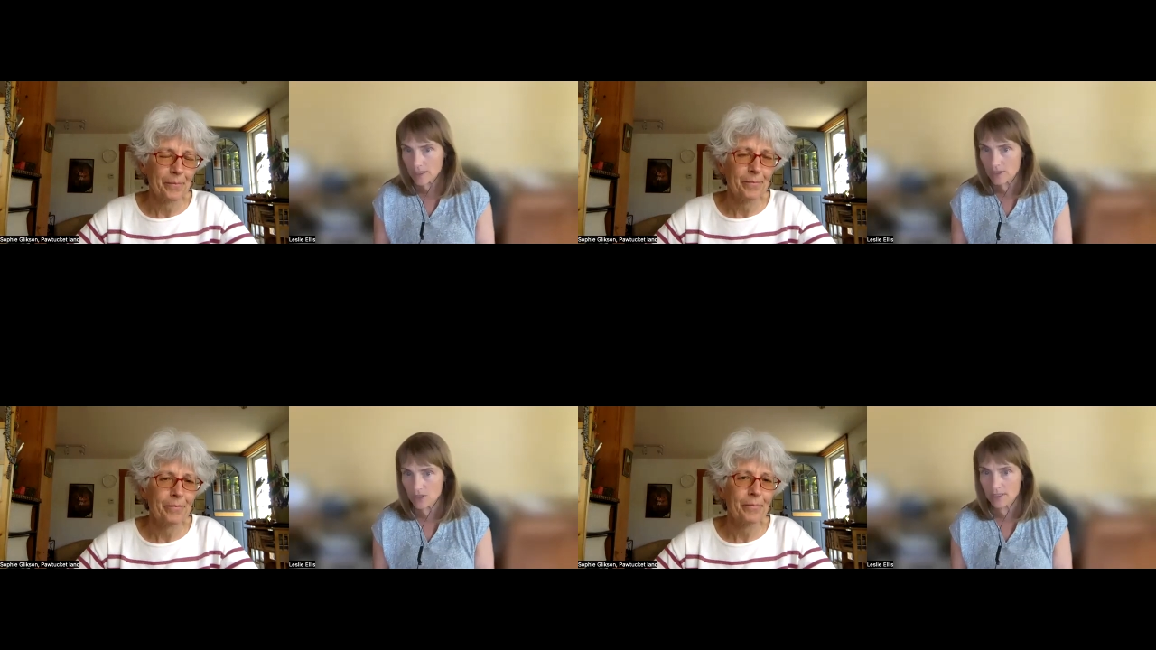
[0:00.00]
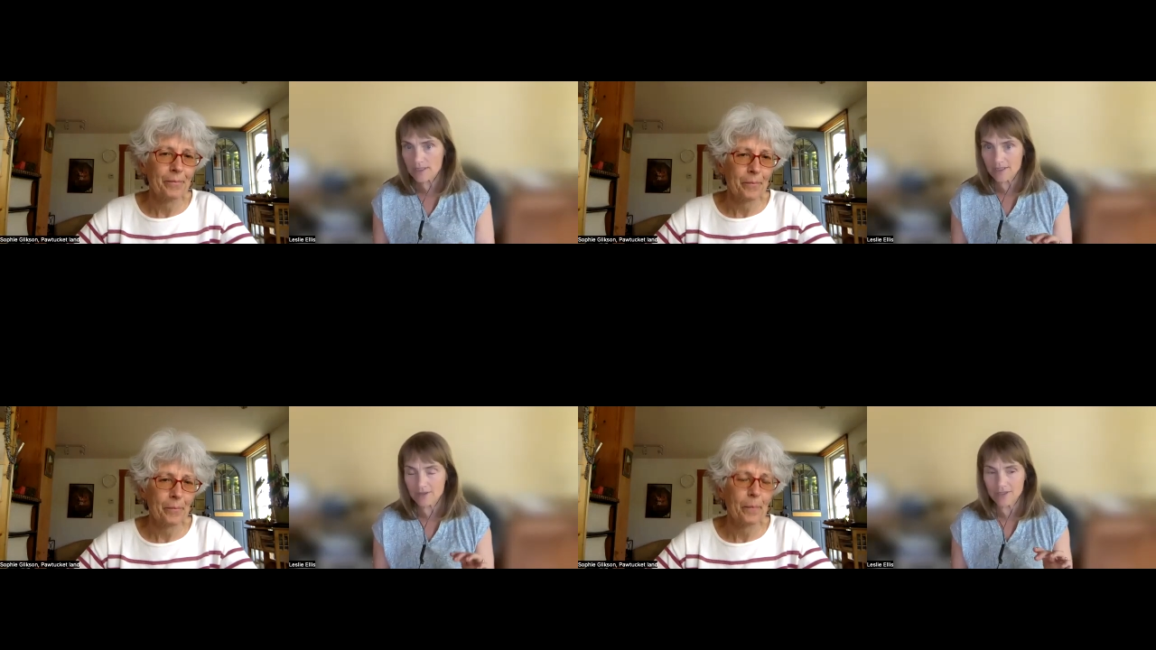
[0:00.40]

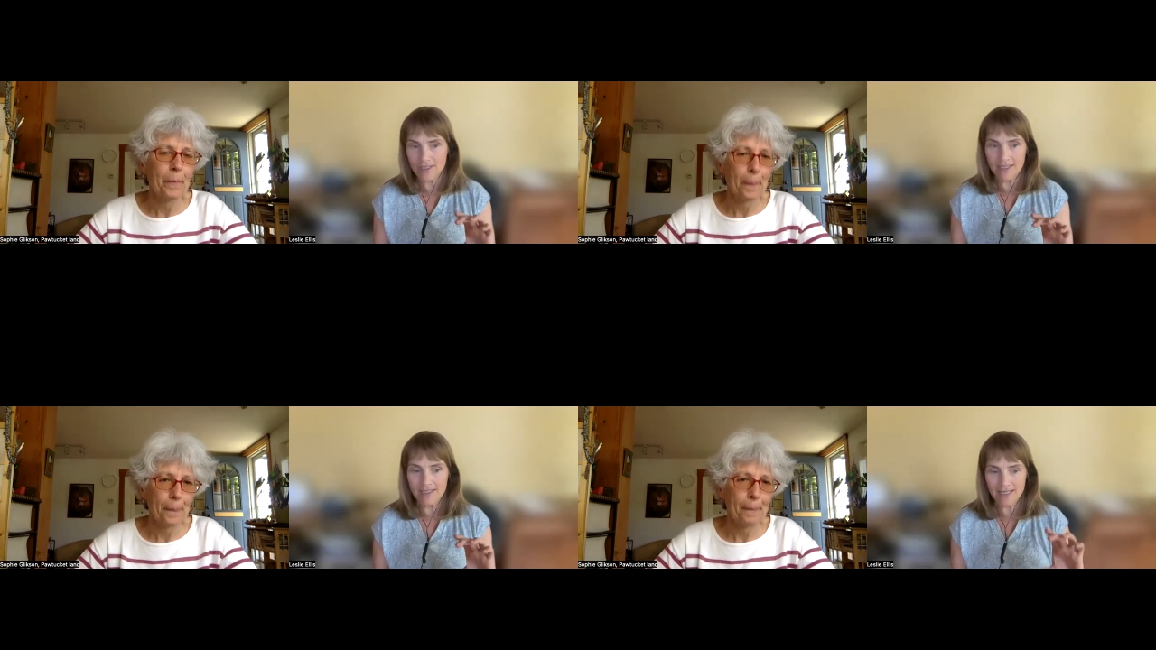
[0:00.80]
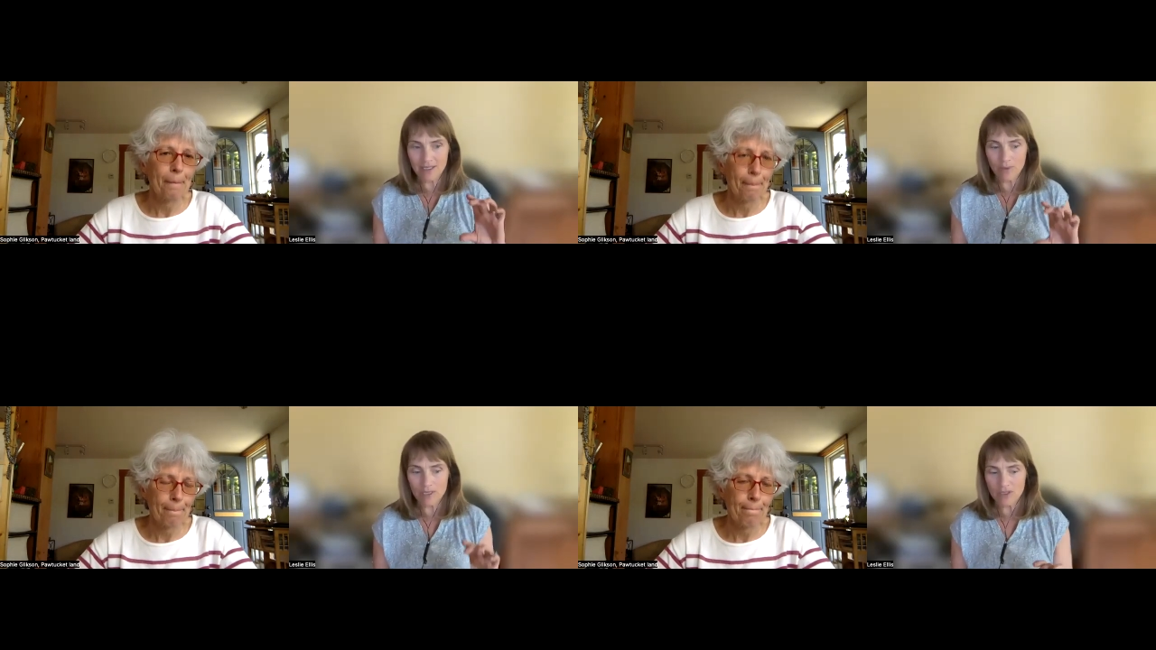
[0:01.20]
Speaker 1: questions. There's ten
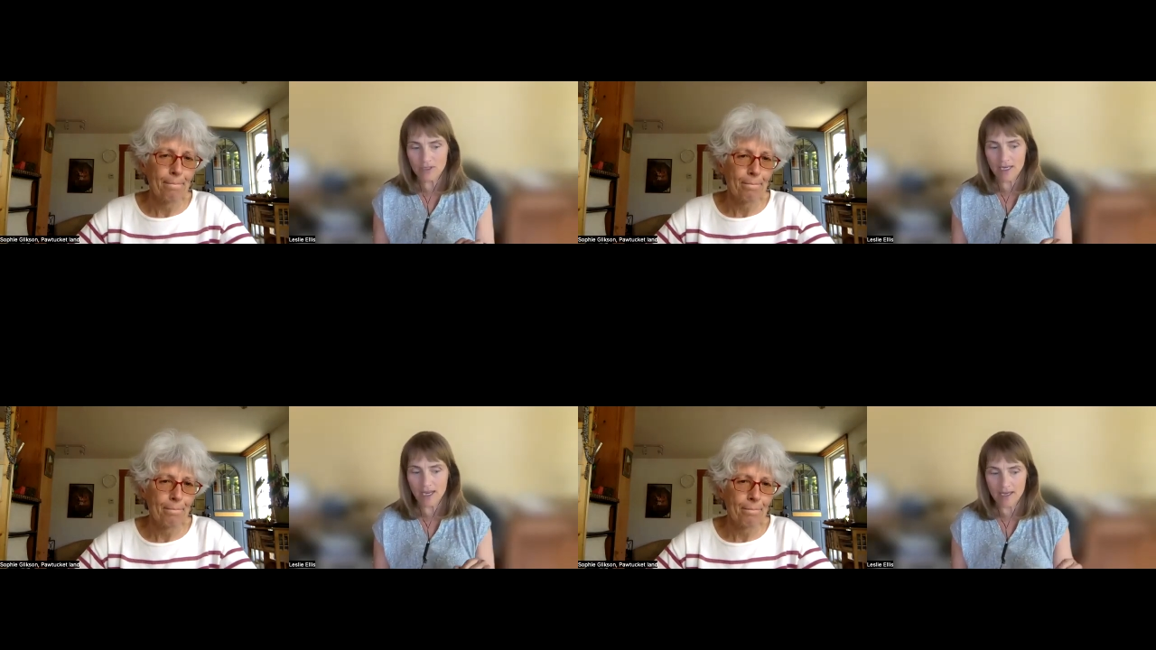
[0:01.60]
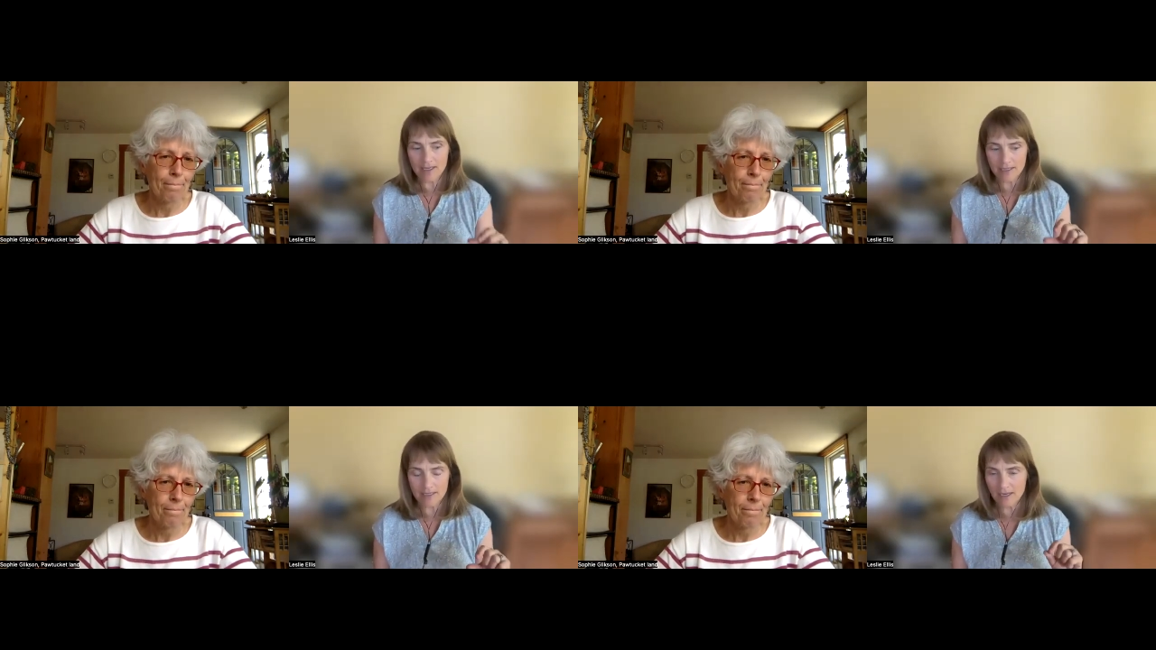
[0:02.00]
questions he
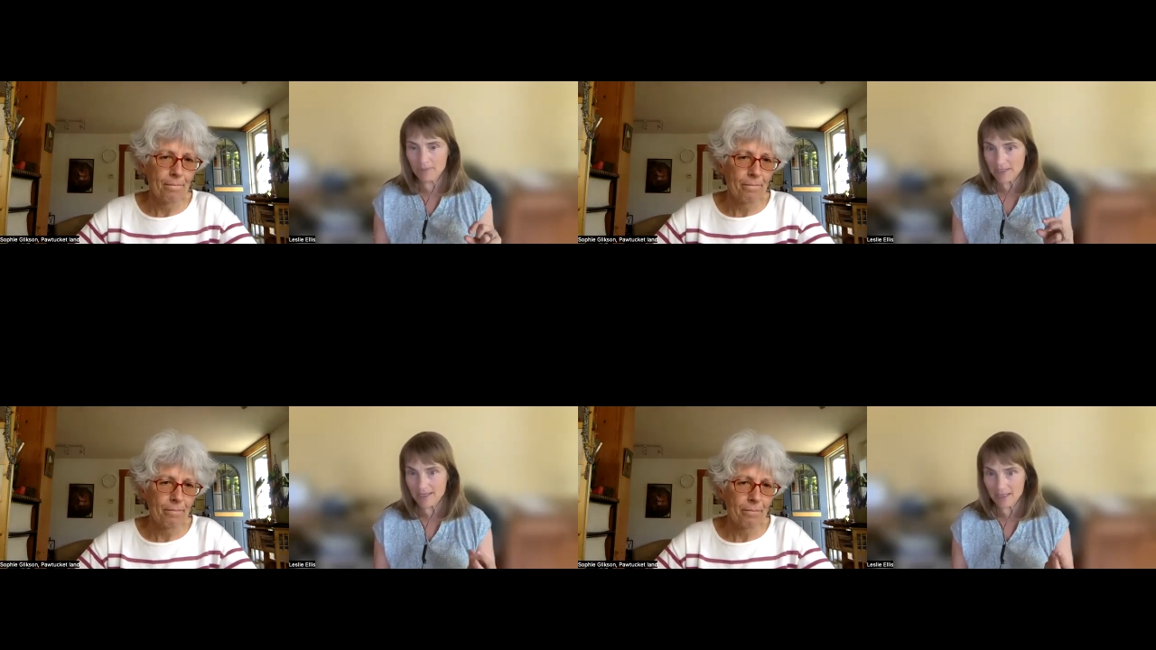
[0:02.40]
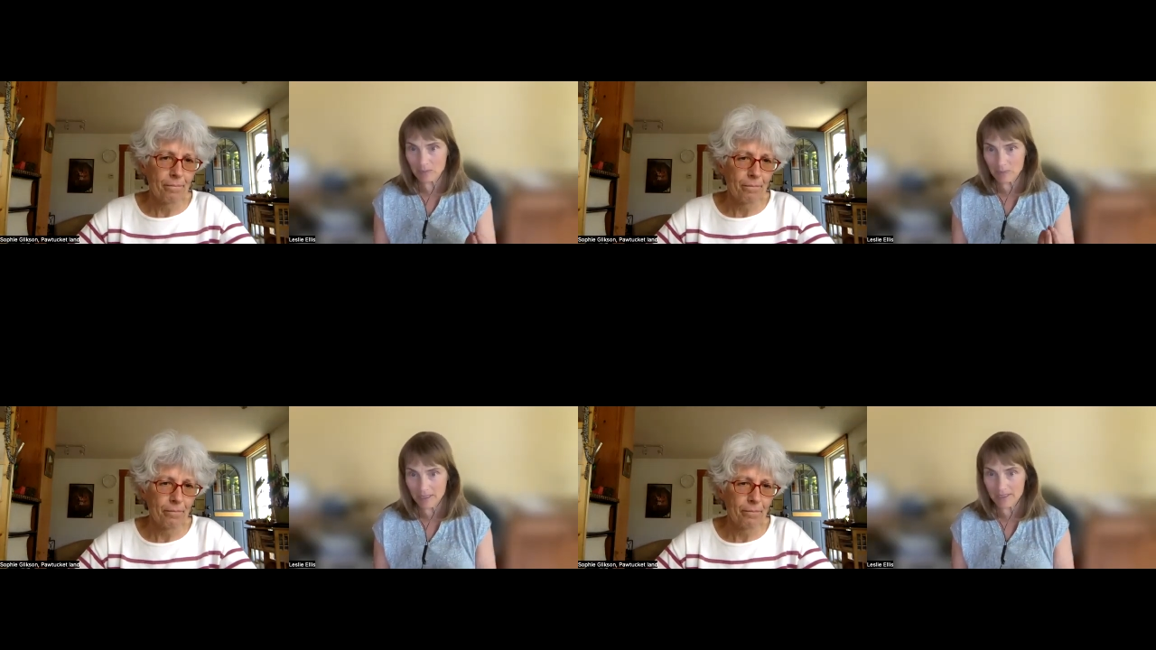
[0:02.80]
asks, and I basically
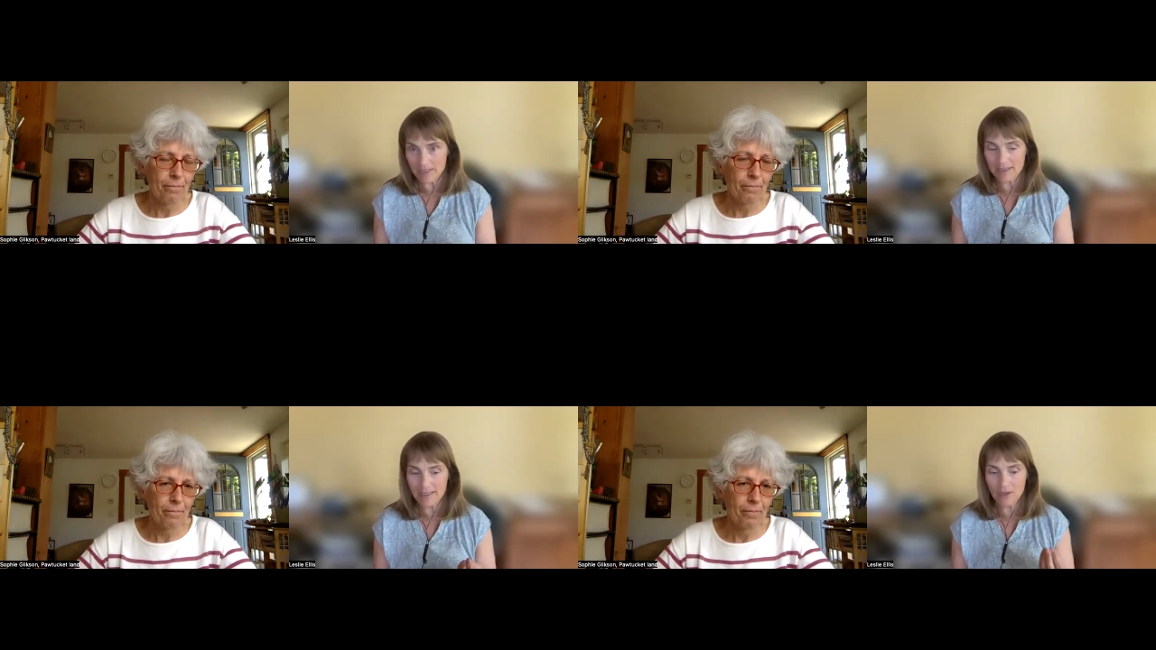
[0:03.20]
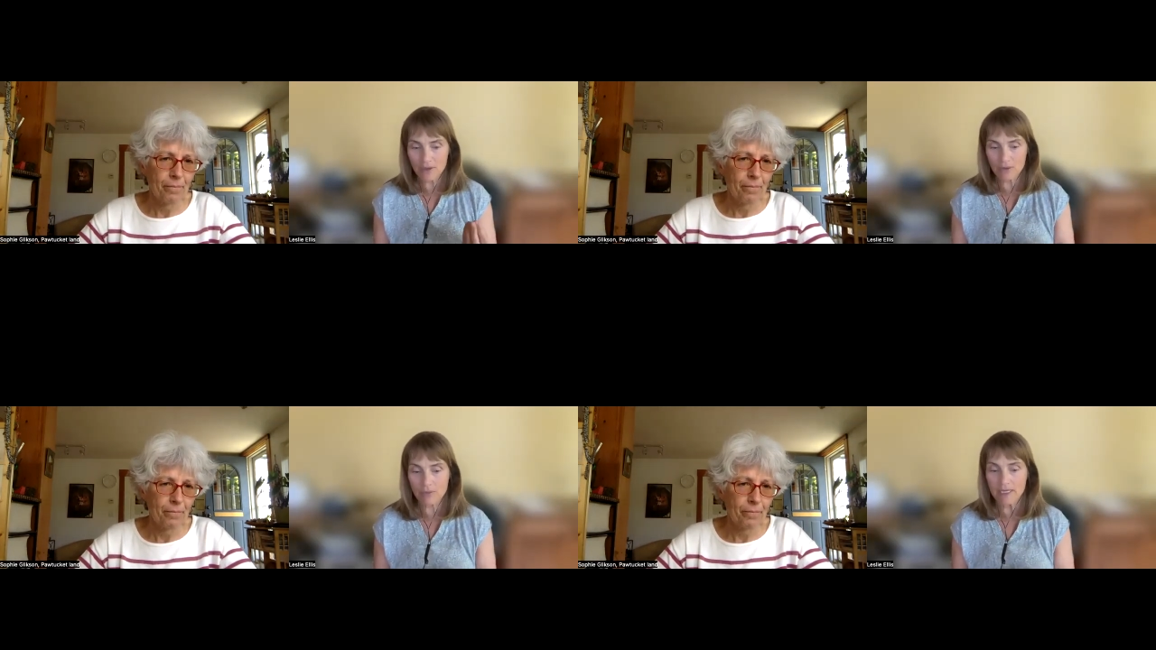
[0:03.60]
picked
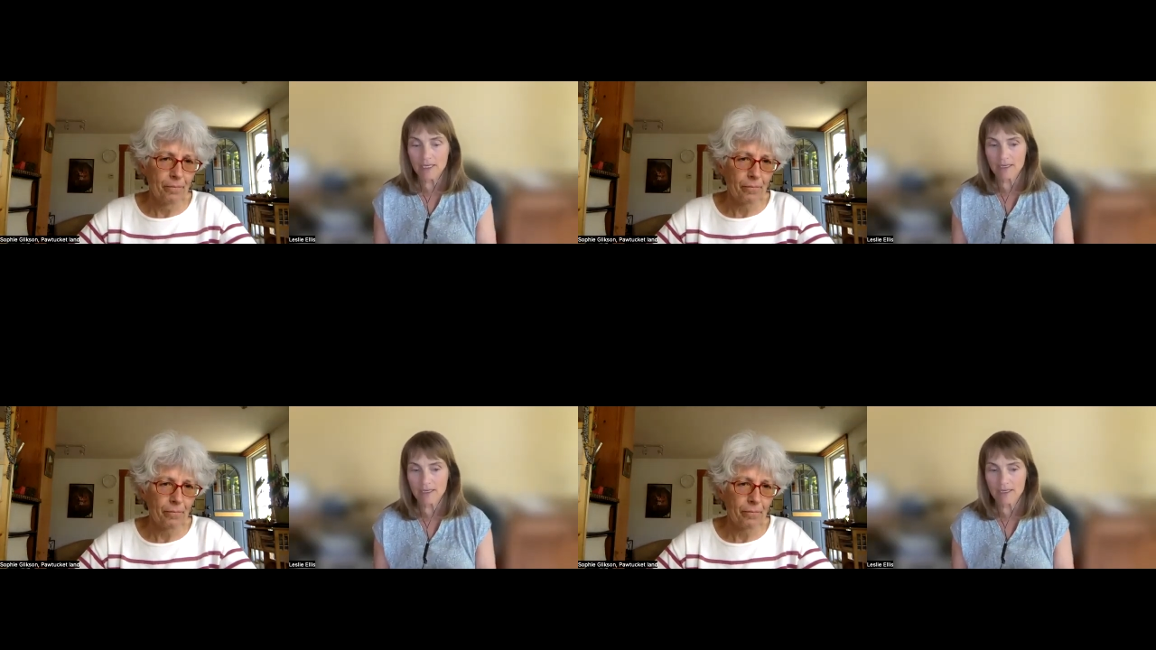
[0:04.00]
three.